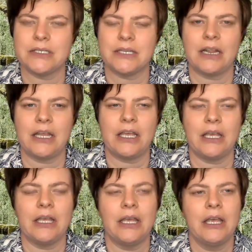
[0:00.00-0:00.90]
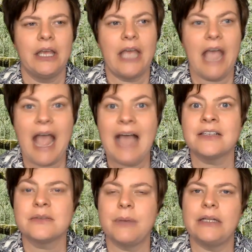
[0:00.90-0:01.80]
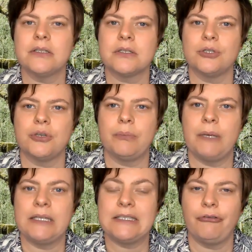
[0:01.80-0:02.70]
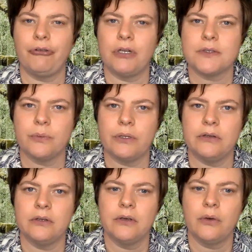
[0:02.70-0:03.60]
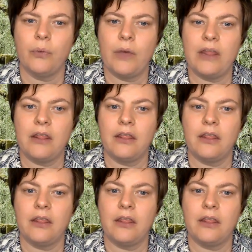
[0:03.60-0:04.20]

And I think it has meant such a big difference with